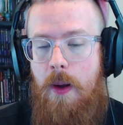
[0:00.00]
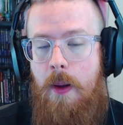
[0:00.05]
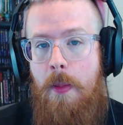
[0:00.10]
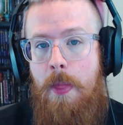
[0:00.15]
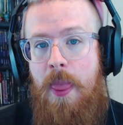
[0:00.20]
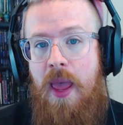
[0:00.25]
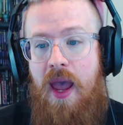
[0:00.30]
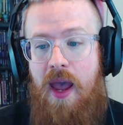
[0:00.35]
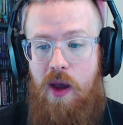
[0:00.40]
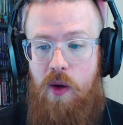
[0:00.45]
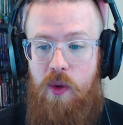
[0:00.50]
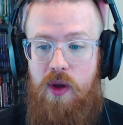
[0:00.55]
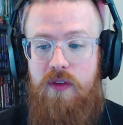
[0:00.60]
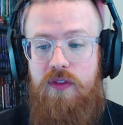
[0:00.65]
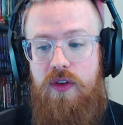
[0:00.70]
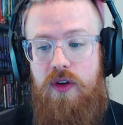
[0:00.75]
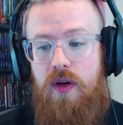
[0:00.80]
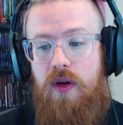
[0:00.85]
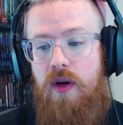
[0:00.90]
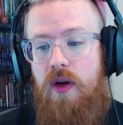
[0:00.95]

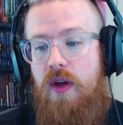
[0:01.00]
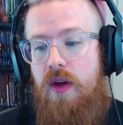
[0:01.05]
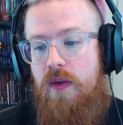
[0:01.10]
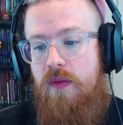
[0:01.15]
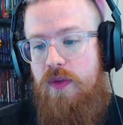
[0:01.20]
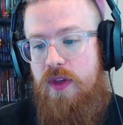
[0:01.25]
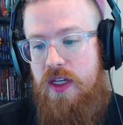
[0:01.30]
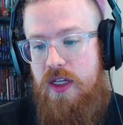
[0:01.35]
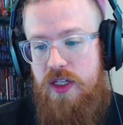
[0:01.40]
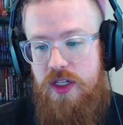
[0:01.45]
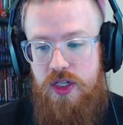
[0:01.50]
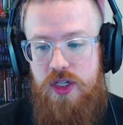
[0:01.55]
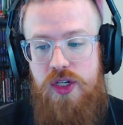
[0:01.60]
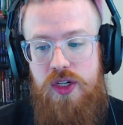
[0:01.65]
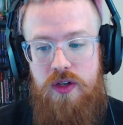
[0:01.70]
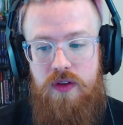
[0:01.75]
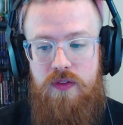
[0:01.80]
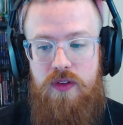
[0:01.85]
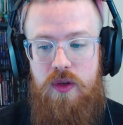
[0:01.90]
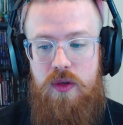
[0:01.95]
However, the addition
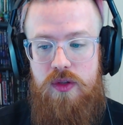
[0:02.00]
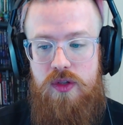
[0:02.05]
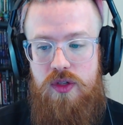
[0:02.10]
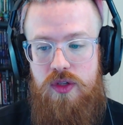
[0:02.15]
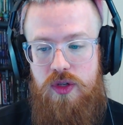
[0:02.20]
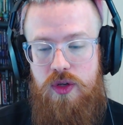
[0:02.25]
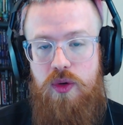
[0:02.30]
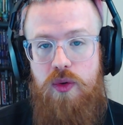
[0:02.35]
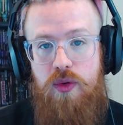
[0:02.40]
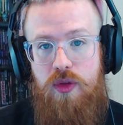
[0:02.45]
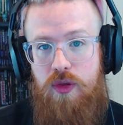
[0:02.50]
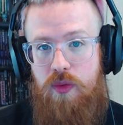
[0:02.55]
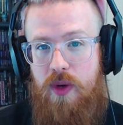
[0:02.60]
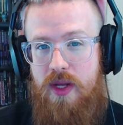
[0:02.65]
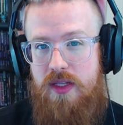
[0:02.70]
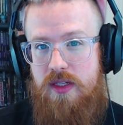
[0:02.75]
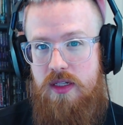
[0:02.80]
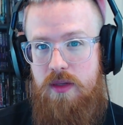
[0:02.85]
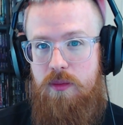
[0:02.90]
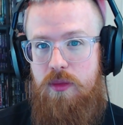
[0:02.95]
of those 2
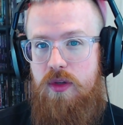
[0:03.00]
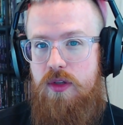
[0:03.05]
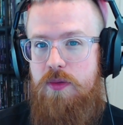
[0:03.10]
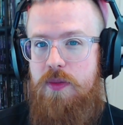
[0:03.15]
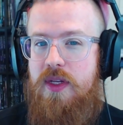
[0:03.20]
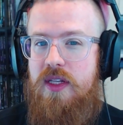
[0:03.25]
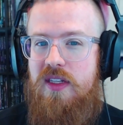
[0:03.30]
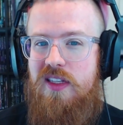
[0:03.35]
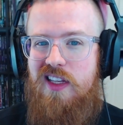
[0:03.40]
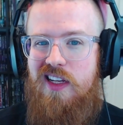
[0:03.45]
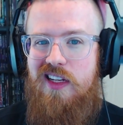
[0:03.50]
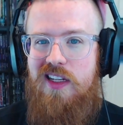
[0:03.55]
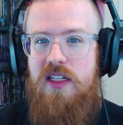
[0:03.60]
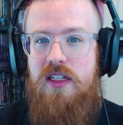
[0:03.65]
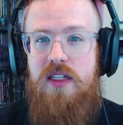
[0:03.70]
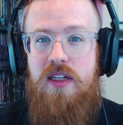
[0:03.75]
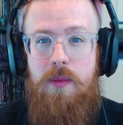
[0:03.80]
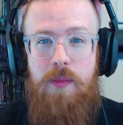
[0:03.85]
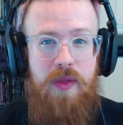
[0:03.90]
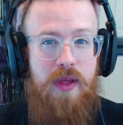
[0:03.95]
threat symbols means that
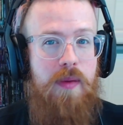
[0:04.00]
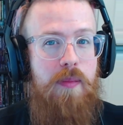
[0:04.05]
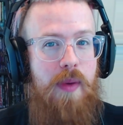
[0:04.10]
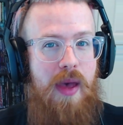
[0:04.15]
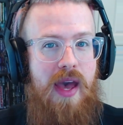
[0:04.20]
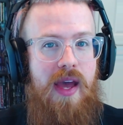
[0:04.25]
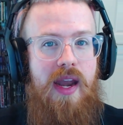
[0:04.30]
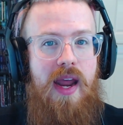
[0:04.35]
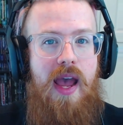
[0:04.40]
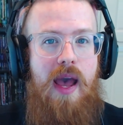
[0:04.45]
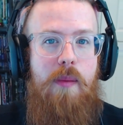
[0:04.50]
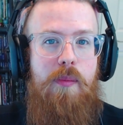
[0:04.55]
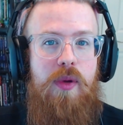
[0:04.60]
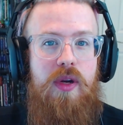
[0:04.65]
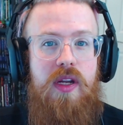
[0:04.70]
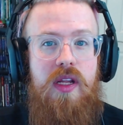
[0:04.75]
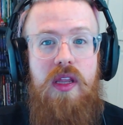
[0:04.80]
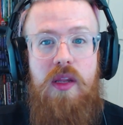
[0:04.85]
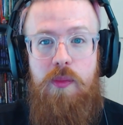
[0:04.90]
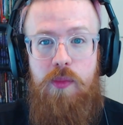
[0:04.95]
something bad
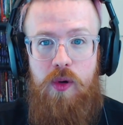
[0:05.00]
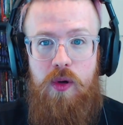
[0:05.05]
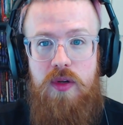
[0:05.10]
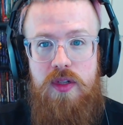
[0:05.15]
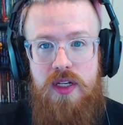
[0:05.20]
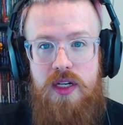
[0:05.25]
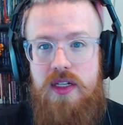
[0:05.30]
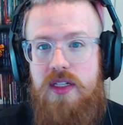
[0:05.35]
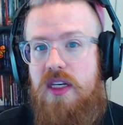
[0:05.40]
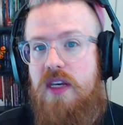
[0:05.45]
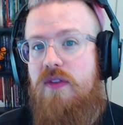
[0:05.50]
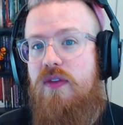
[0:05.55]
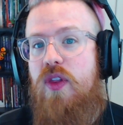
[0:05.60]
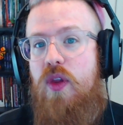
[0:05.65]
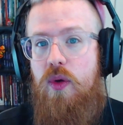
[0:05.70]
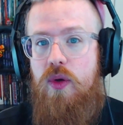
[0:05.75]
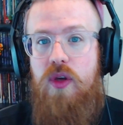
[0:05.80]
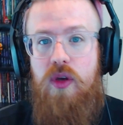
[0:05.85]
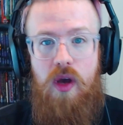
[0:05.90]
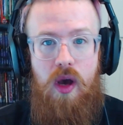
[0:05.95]
happened in the process, even though
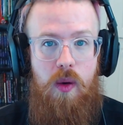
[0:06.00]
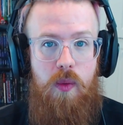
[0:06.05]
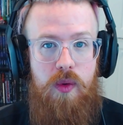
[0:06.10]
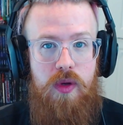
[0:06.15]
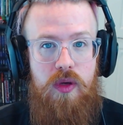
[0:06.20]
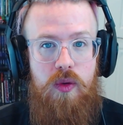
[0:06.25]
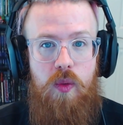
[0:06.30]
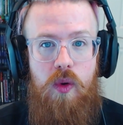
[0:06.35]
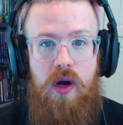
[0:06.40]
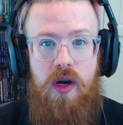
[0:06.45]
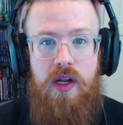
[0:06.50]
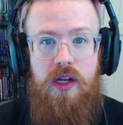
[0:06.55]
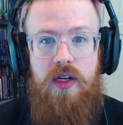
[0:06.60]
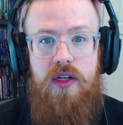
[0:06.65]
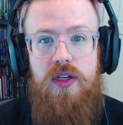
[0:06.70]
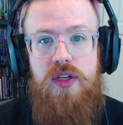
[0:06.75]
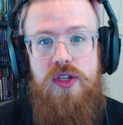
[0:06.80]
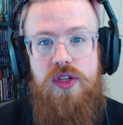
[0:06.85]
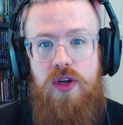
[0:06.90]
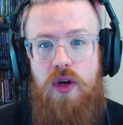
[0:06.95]
you got what you wanted.
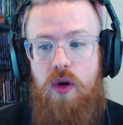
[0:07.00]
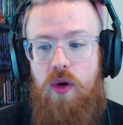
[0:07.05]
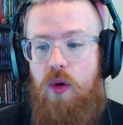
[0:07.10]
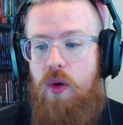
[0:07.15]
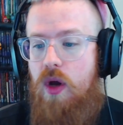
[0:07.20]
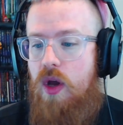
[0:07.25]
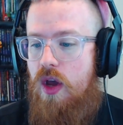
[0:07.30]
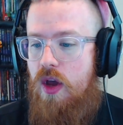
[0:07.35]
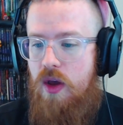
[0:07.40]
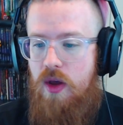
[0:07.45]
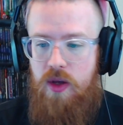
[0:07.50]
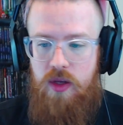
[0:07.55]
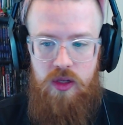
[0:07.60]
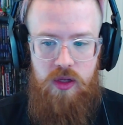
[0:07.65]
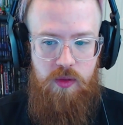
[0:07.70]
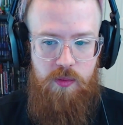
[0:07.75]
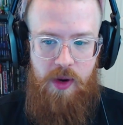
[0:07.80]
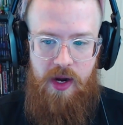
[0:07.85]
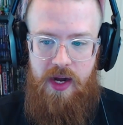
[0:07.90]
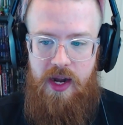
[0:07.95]
So
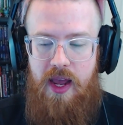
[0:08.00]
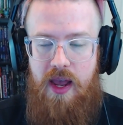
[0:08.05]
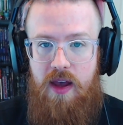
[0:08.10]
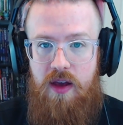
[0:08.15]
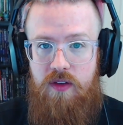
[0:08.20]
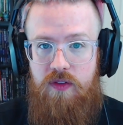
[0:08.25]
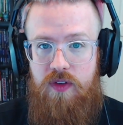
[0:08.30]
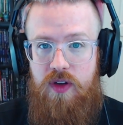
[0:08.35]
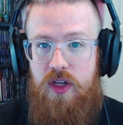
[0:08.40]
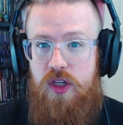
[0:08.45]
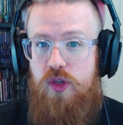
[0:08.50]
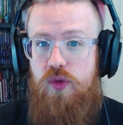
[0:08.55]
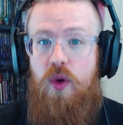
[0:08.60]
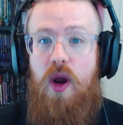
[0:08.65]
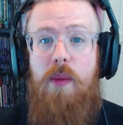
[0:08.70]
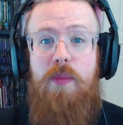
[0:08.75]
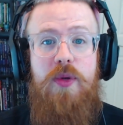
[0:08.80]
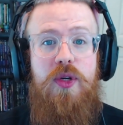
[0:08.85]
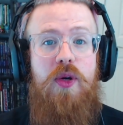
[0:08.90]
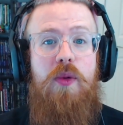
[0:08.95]
you might have
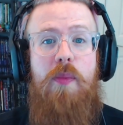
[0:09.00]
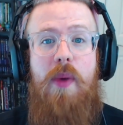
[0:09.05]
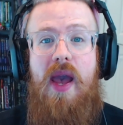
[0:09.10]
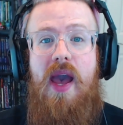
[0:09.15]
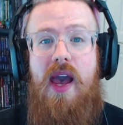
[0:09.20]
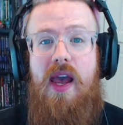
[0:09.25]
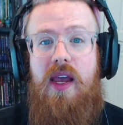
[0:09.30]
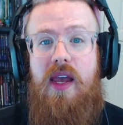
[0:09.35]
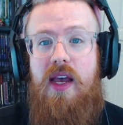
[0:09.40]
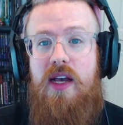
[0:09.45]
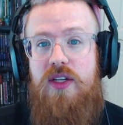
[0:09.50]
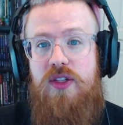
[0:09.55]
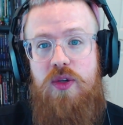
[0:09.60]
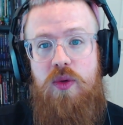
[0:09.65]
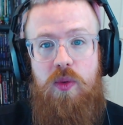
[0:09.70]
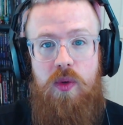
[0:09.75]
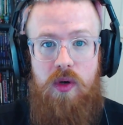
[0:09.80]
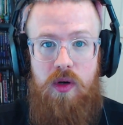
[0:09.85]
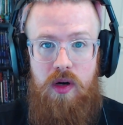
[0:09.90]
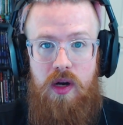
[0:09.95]
dropped your bag as you
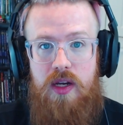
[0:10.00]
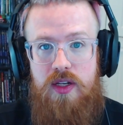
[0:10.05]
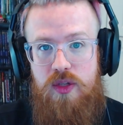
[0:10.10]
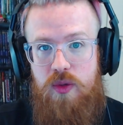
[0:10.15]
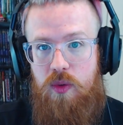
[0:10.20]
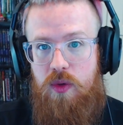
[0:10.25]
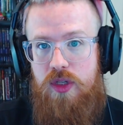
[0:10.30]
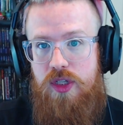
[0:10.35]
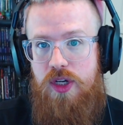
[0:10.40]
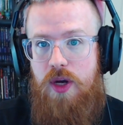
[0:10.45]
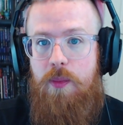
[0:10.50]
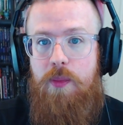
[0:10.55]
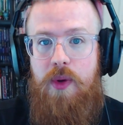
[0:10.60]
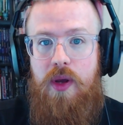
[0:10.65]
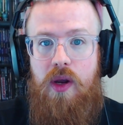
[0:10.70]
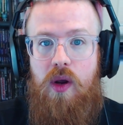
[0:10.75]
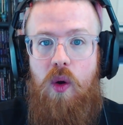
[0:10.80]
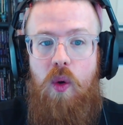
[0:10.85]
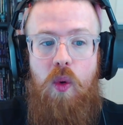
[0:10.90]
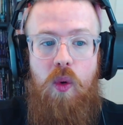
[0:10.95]
were
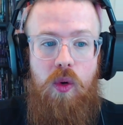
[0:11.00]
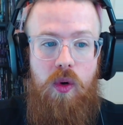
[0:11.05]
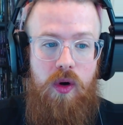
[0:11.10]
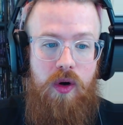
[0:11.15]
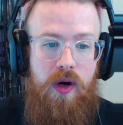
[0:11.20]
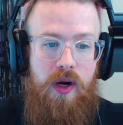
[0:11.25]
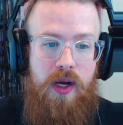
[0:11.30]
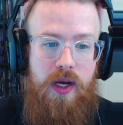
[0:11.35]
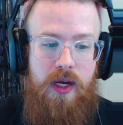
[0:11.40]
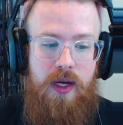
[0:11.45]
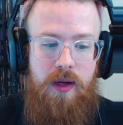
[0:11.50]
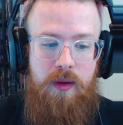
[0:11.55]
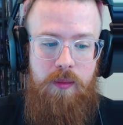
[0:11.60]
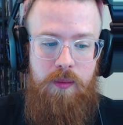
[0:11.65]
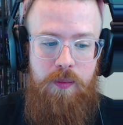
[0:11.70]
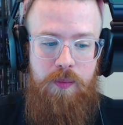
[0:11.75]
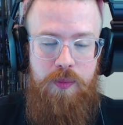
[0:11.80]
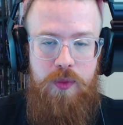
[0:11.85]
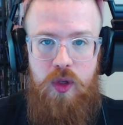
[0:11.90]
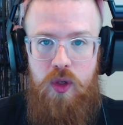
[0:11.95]
jumping, or
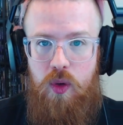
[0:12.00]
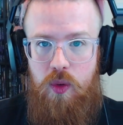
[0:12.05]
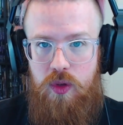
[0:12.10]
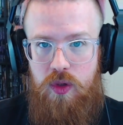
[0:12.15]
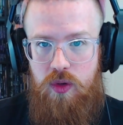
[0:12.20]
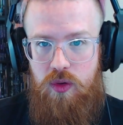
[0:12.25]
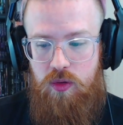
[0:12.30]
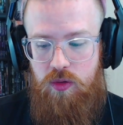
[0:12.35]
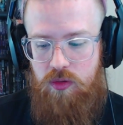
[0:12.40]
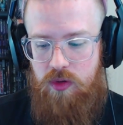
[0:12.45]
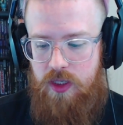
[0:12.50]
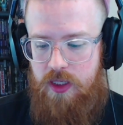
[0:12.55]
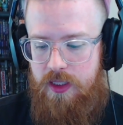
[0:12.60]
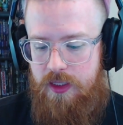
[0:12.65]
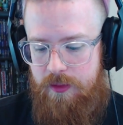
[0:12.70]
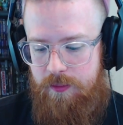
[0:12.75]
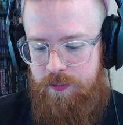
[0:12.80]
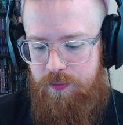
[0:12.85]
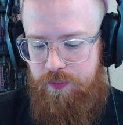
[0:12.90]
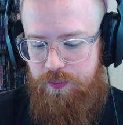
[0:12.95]

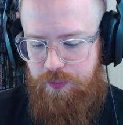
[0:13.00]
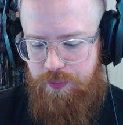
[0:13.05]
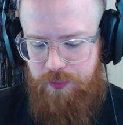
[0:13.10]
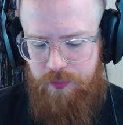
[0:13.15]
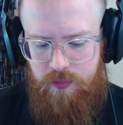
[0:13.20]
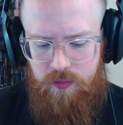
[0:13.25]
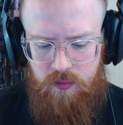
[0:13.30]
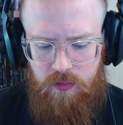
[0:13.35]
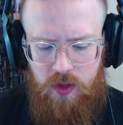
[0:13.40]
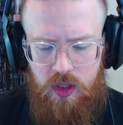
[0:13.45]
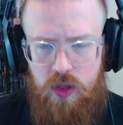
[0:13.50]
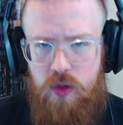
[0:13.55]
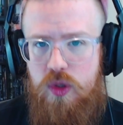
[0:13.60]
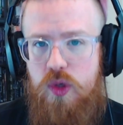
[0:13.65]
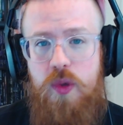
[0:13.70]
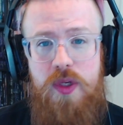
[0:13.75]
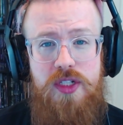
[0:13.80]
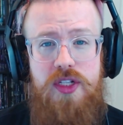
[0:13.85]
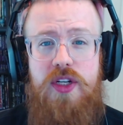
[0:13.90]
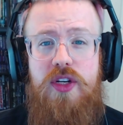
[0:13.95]
you
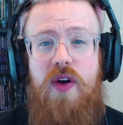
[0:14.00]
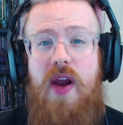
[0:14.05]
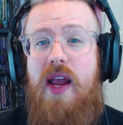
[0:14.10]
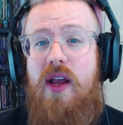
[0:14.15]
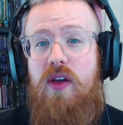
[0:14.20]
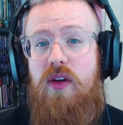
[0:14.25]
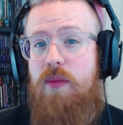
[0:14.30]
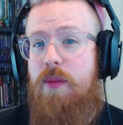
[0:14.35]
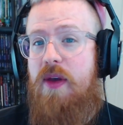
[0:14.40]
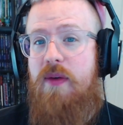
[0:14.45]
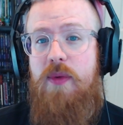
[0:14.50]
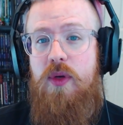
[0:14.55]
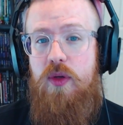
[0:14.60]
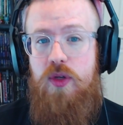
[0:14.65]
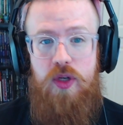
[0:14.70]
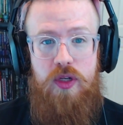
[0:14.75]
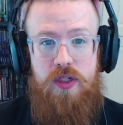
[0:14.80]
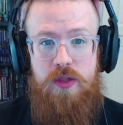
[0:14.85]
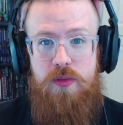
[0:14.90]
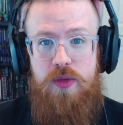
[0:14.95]
twisted your ankle and maybe you
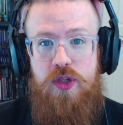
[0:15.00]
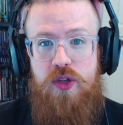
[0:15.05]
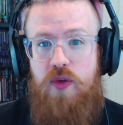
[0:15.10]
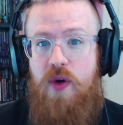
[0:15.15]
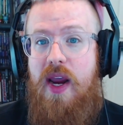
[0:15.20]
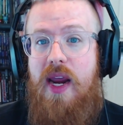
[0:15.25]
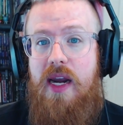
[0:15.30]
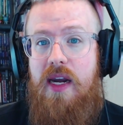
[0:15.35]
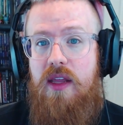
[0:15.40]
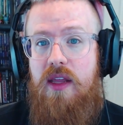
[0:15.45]
took some strain in the